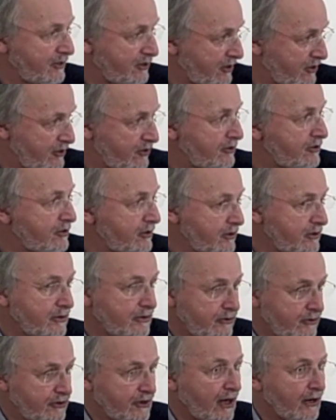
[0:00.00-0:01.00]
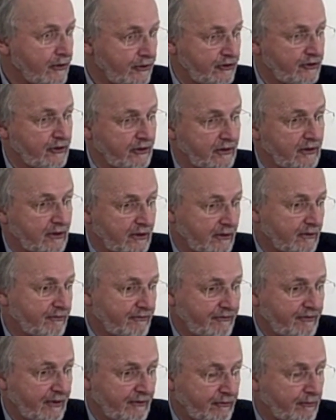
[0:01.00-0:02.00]
So there's this huge
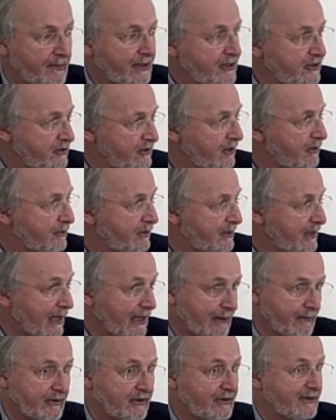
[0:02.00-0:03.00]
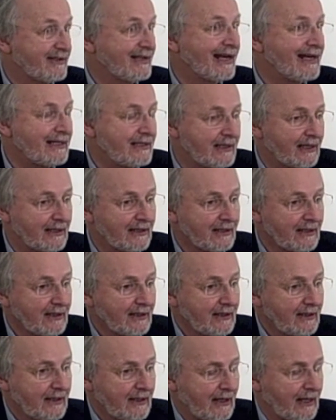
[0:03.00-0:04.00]
ocean of information that we're dealing with, and
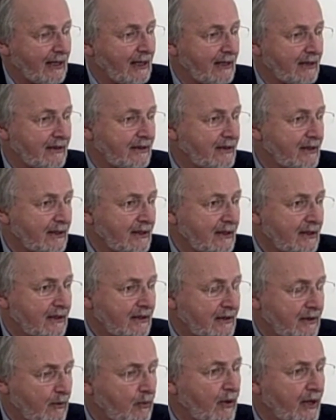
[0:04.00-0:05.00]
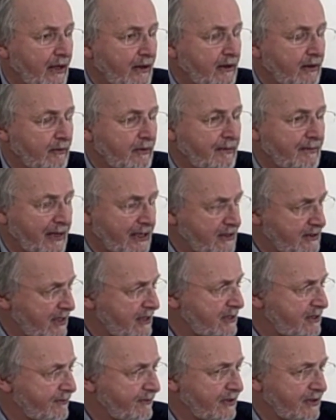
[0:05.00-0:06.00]
data, and the way
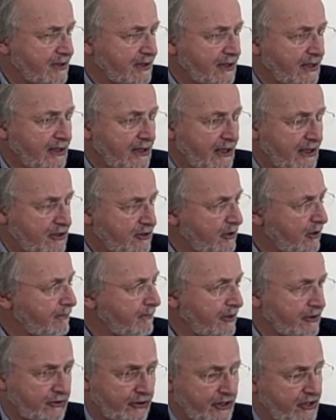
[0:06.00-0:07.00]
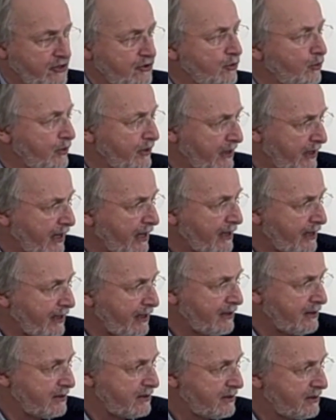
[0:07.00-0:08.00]
that we make sense of it is not by trying to
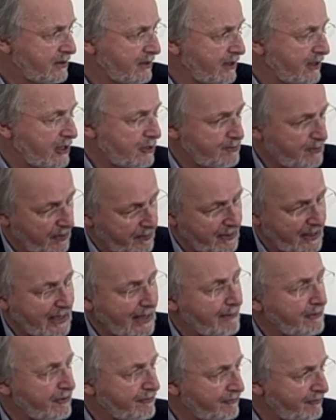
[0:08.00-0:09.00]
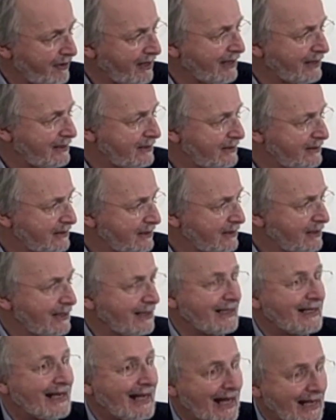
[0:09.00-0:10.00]
store it in our heads, it's by being able to
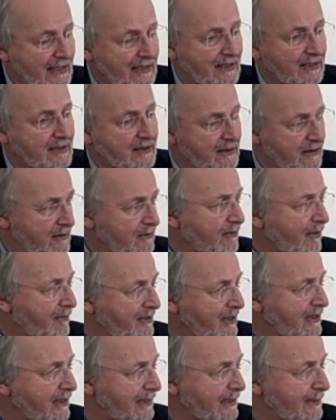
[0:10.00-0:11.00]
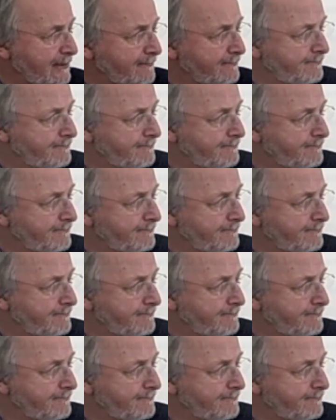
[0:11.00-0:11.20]
find it and get access to it